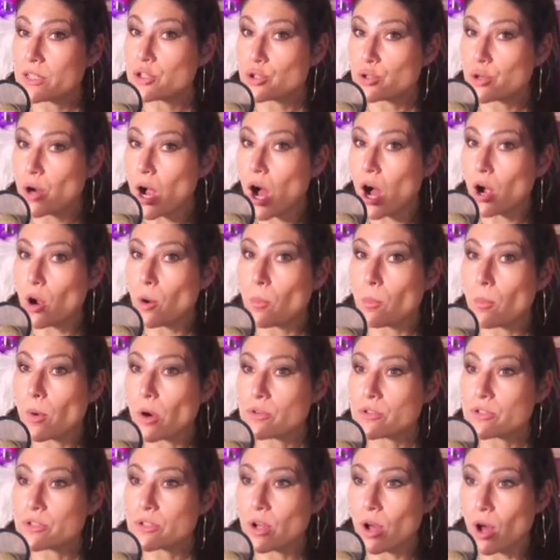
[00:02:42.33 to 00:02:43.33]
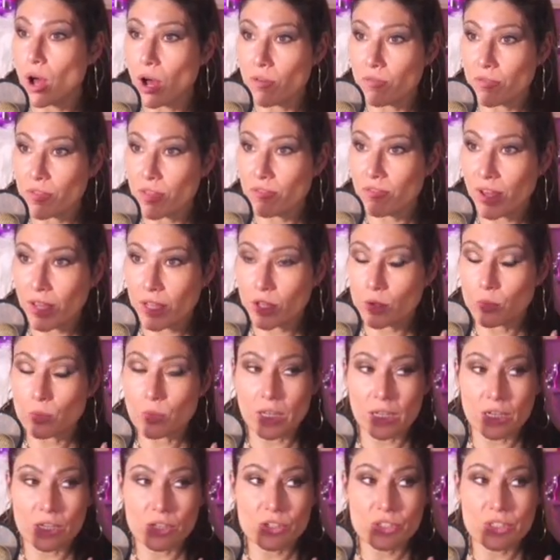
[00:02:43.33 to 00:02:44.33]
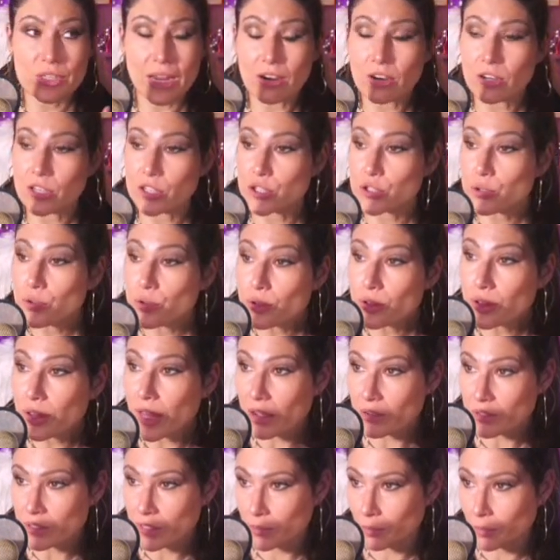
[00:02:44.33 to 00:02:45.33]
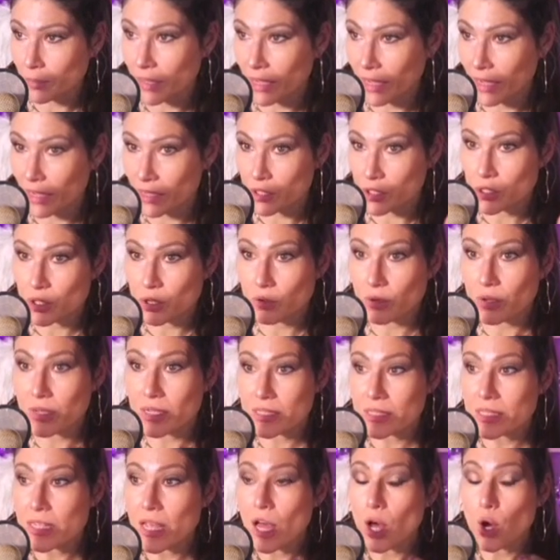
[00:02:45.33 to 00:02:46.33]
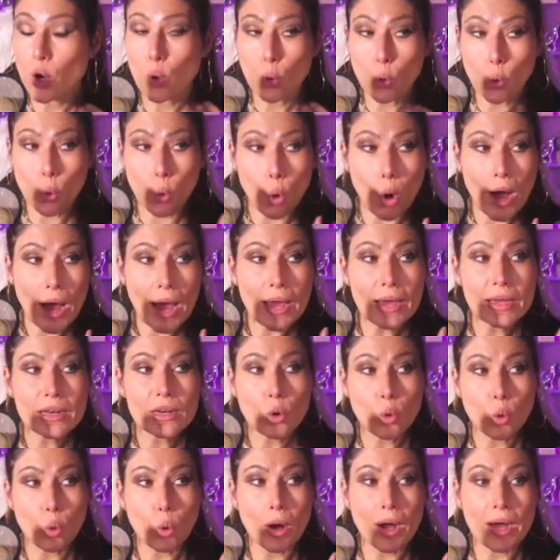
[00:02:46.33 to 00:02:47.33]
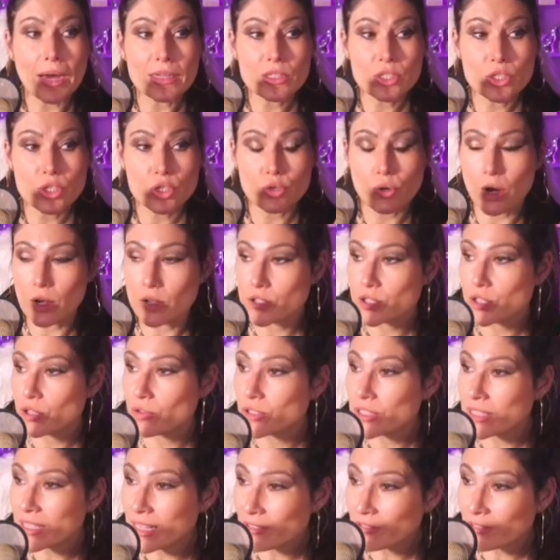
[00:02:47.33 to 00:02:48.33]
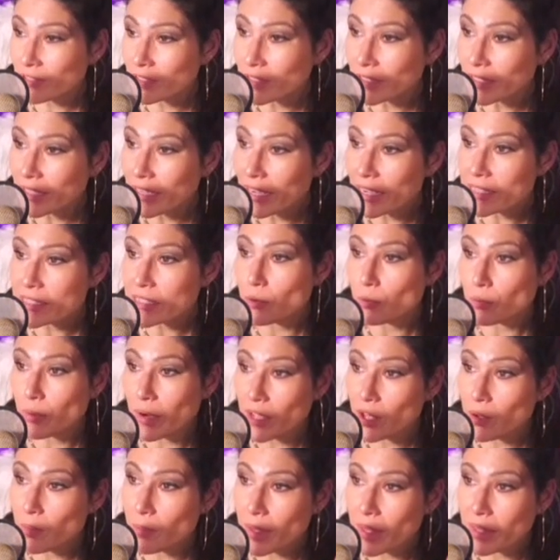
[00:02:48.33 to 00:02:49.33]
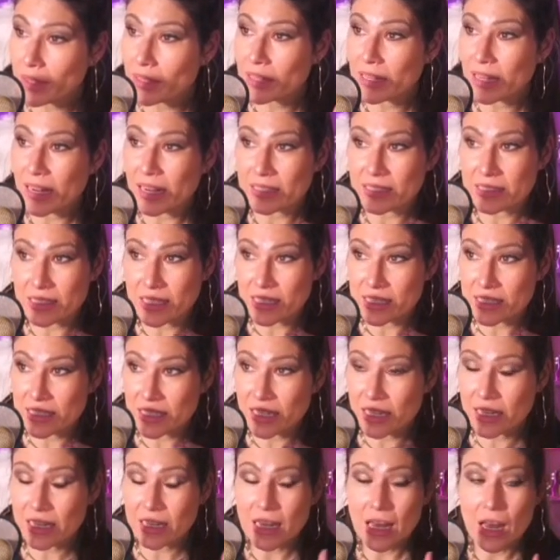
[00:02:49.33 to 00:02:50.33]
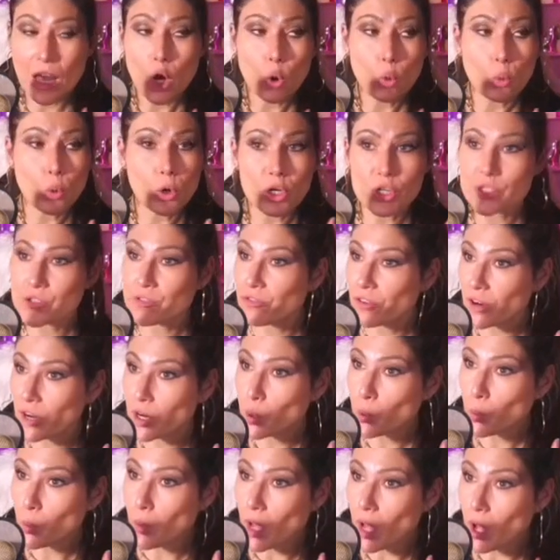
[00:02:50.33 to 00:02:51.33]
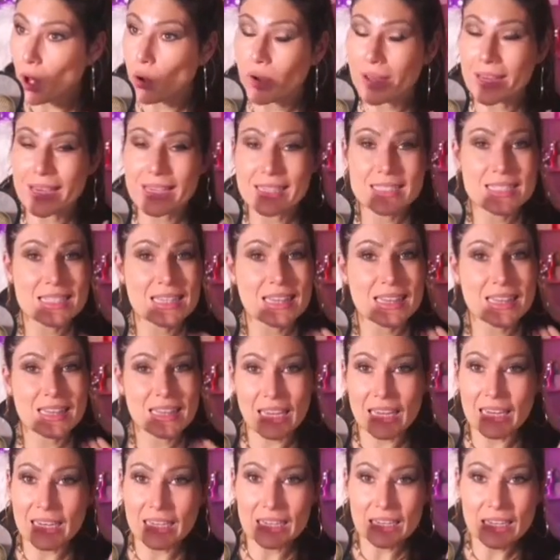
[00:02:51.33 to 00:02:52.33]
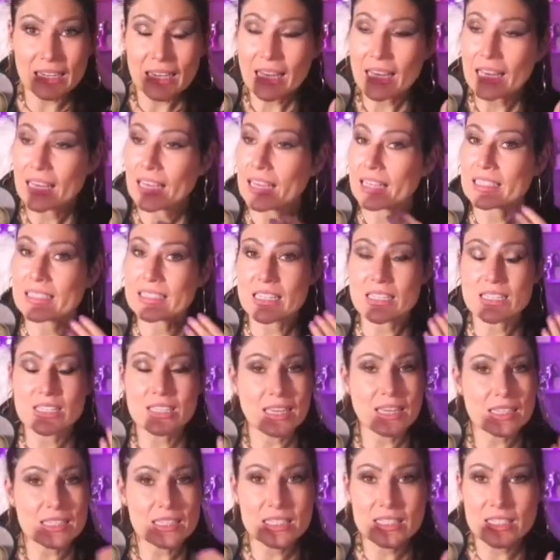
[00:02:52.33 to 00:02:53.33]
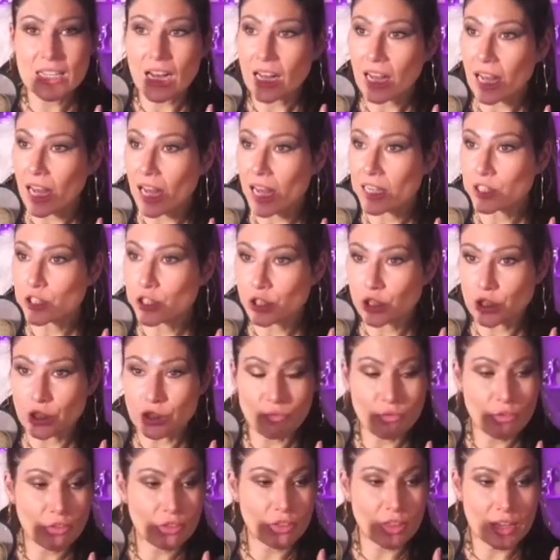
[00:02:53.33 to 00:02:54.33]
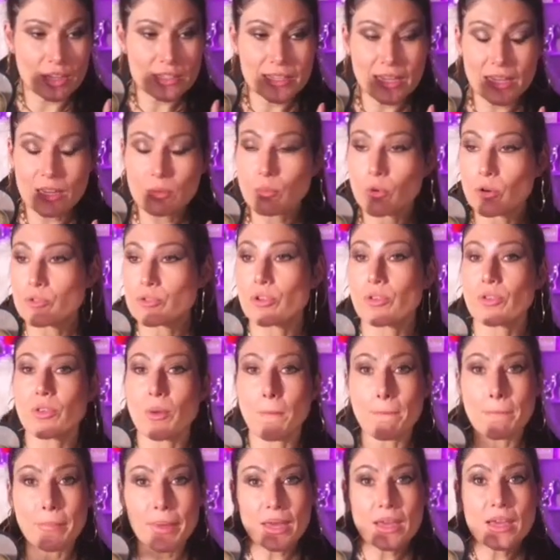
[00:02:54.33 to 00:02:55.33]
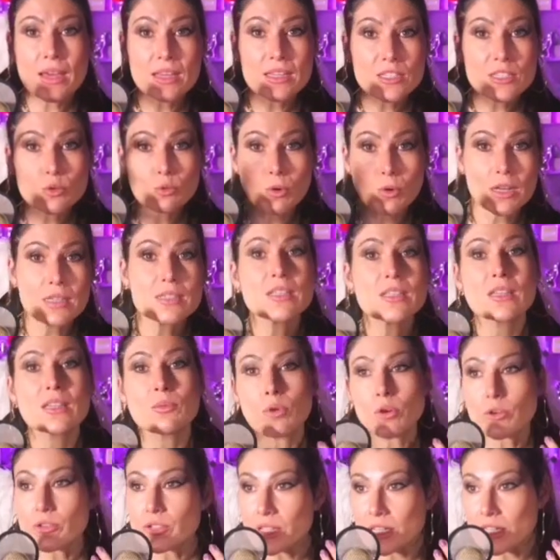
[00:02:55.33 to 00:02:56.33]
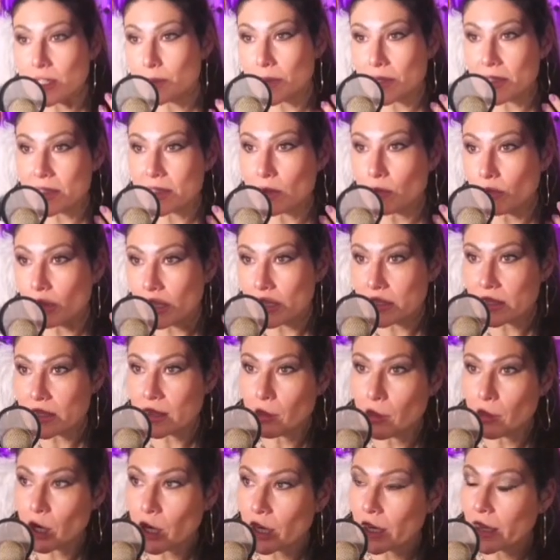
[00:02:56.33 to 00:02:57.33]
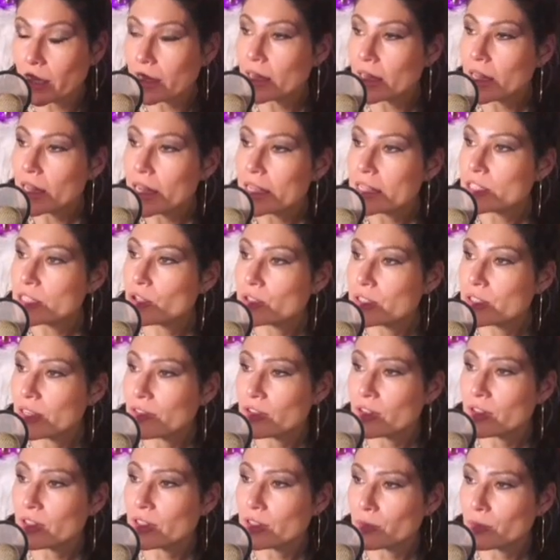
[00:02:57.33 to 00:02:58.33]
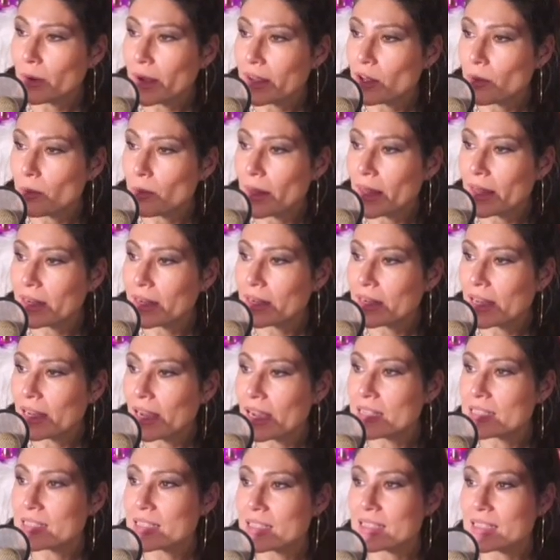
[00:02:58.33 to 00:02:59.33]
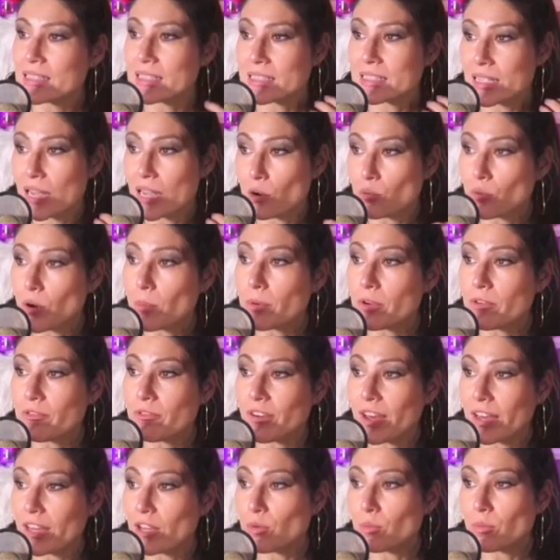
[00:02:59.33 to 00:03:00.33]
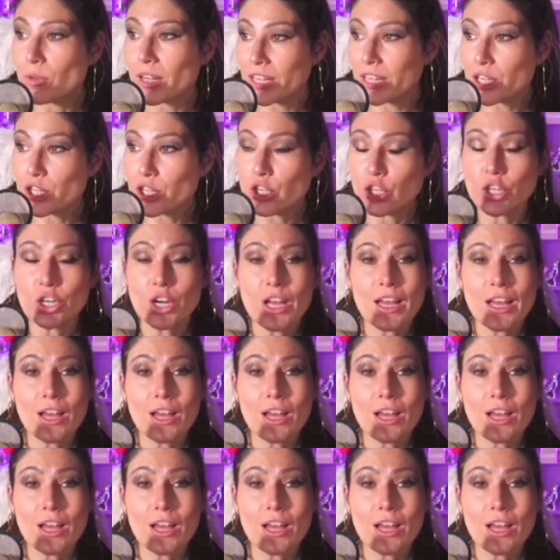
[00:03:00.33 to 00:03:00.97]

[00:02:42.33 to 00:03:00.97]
strong. Most of the vacuum cleaners, they are 2,000 PA. So it's quite strong. So definitely, guys, recommend that. I tested it. Works very well. It's thin. It doesn't get stuck under things like most of the biggest ones and the most expensive ones in the market. So definitely recommend it, guys. This is a robot vacuum cleaner